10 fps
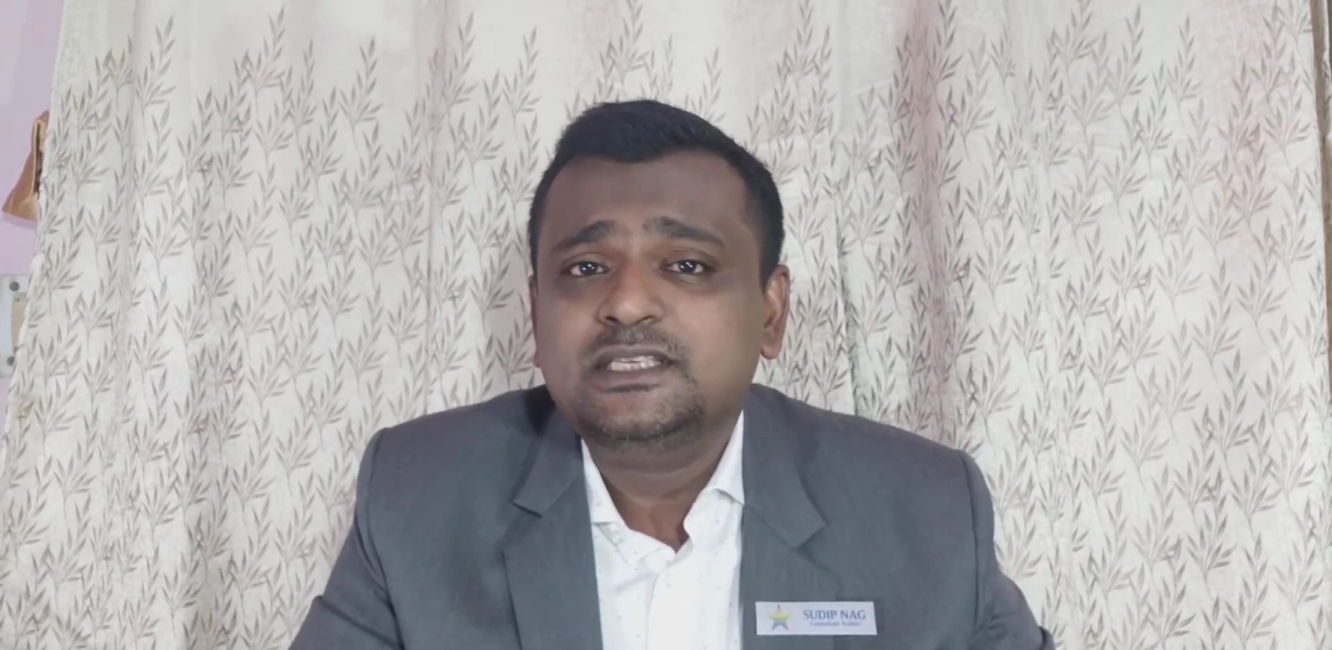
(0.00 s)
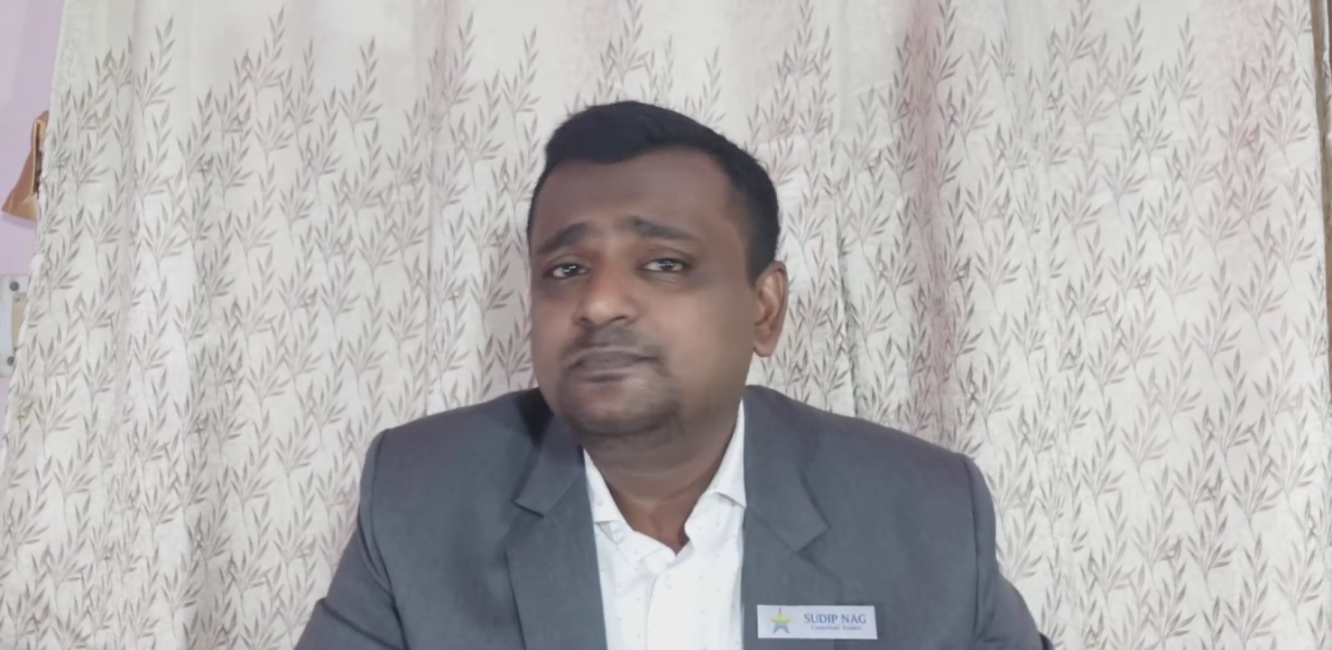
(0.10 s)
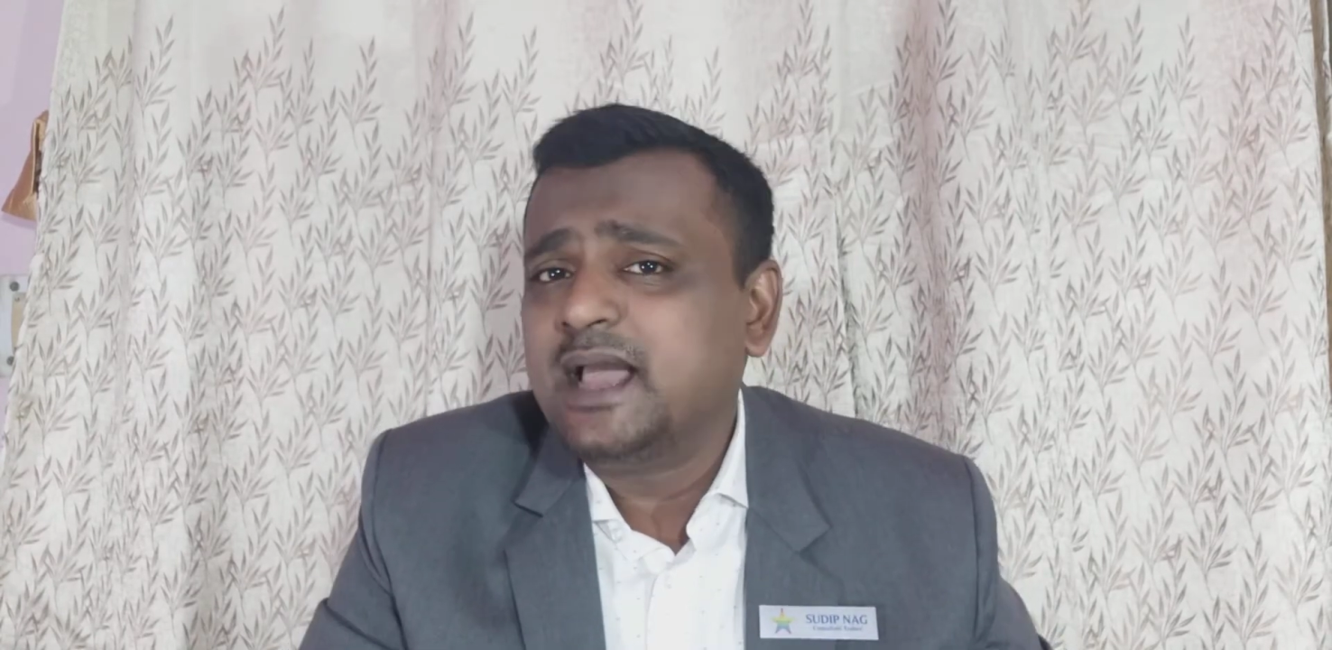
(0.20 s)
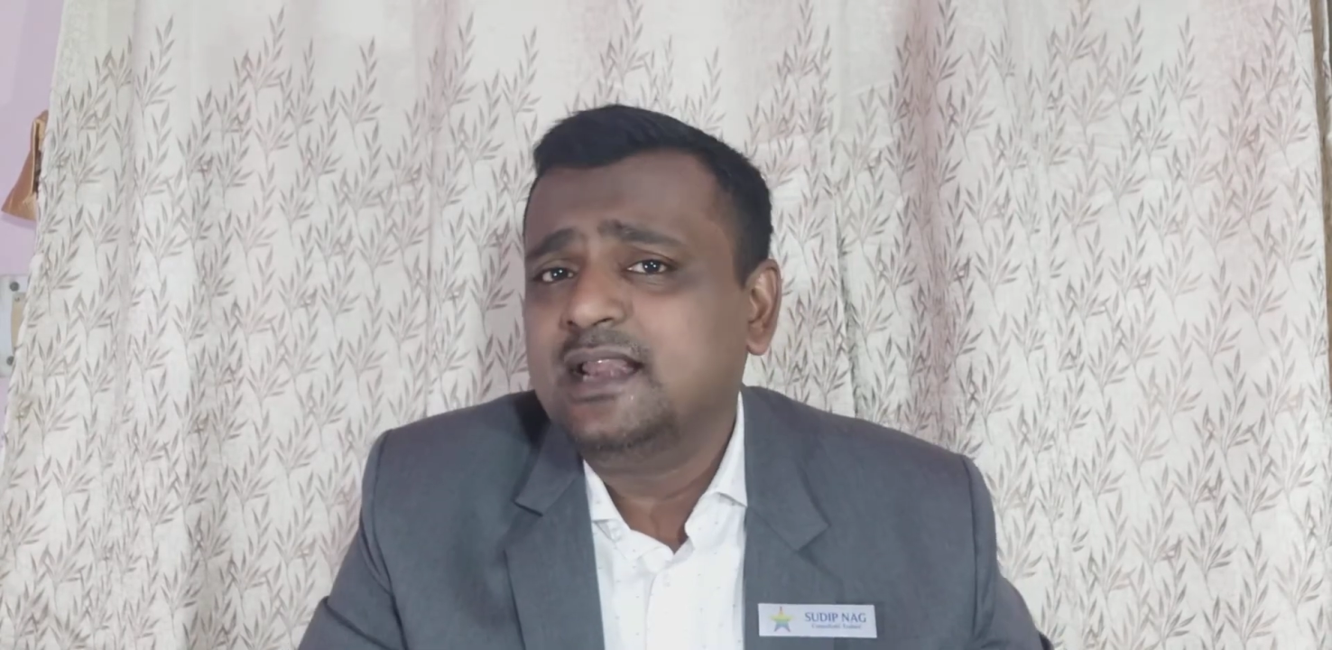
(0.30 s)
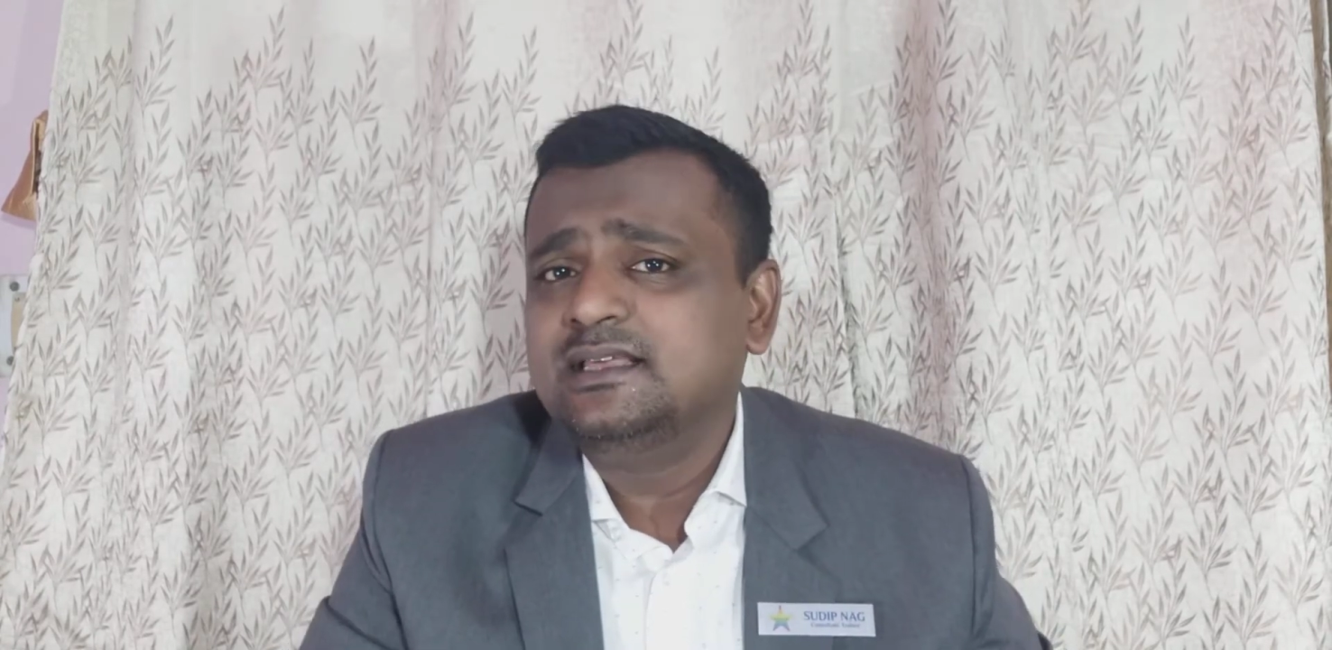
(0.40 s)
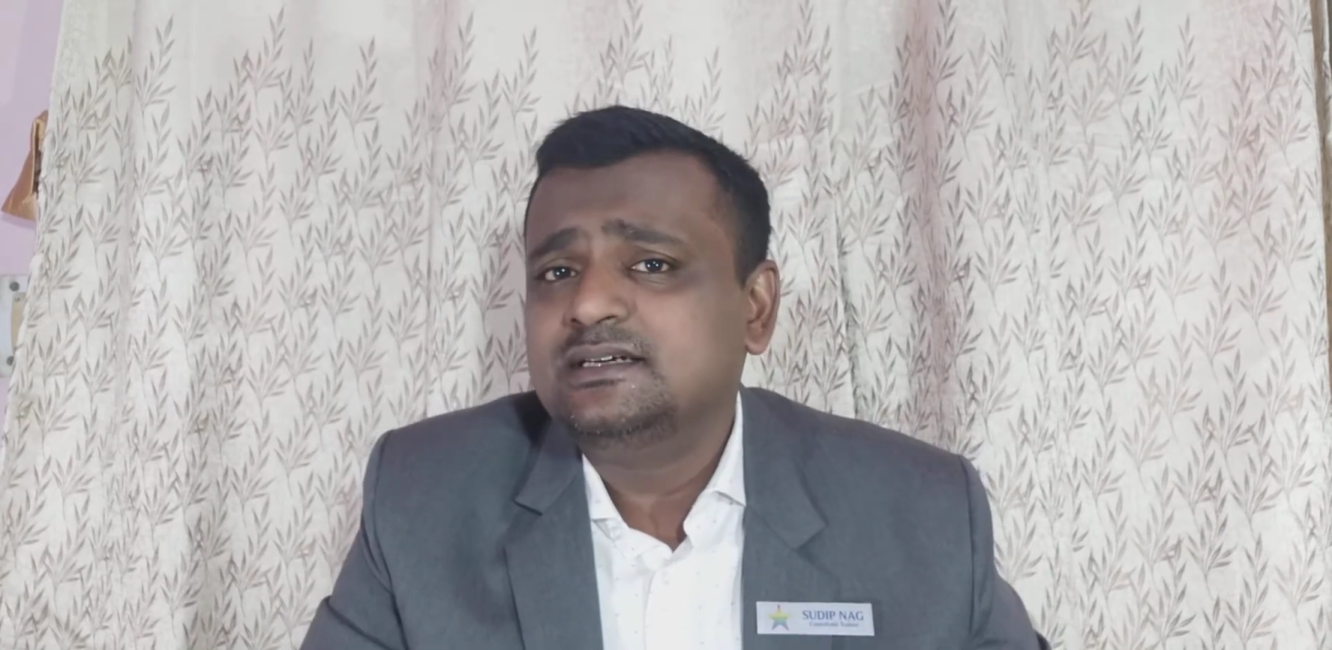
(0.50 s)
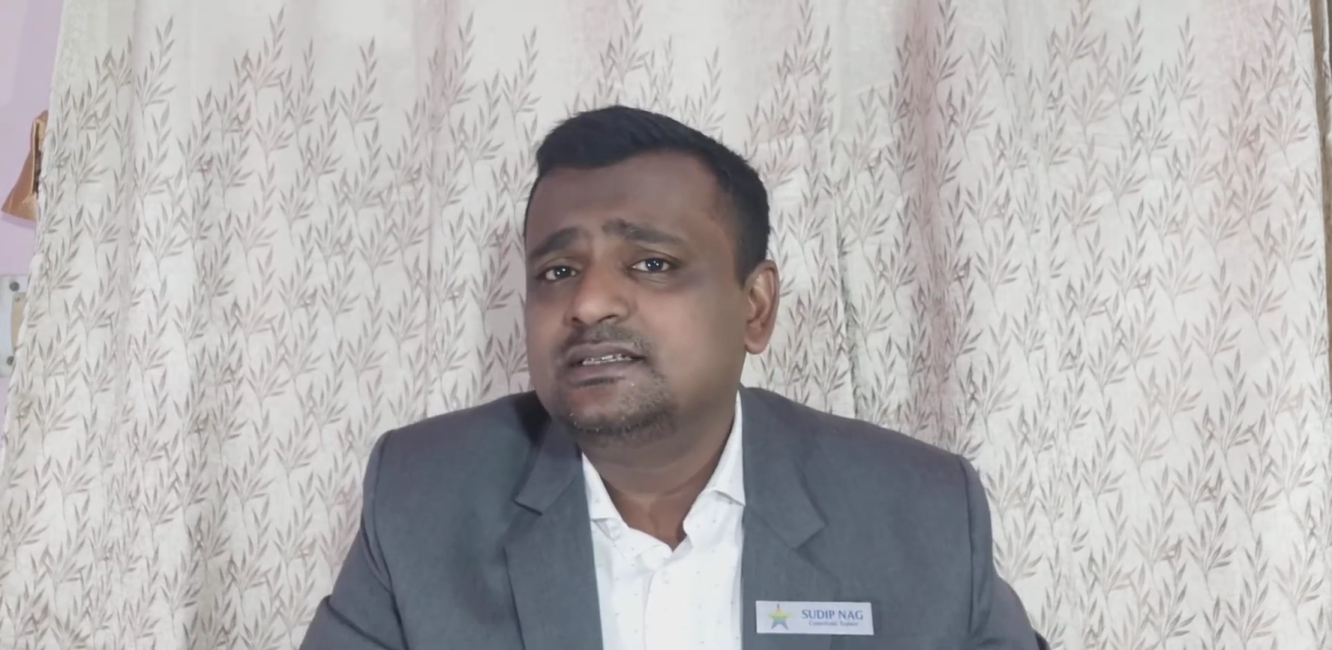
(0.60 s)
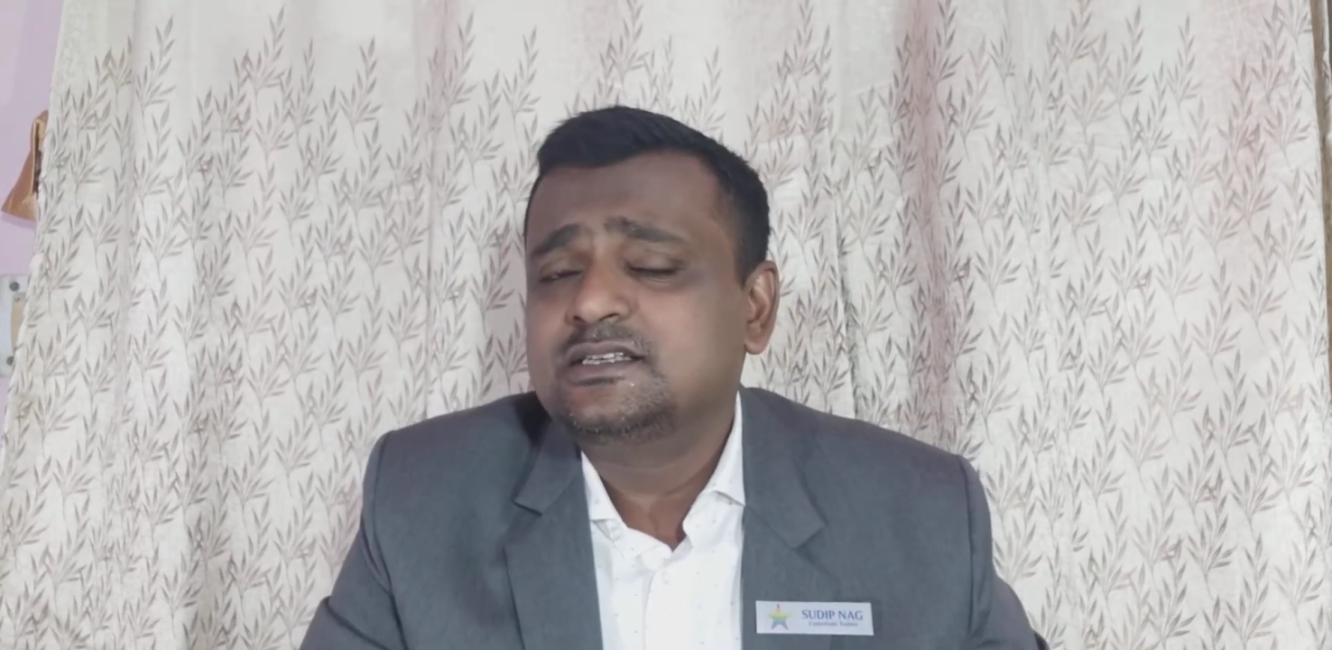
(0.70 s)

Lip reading: these barriers,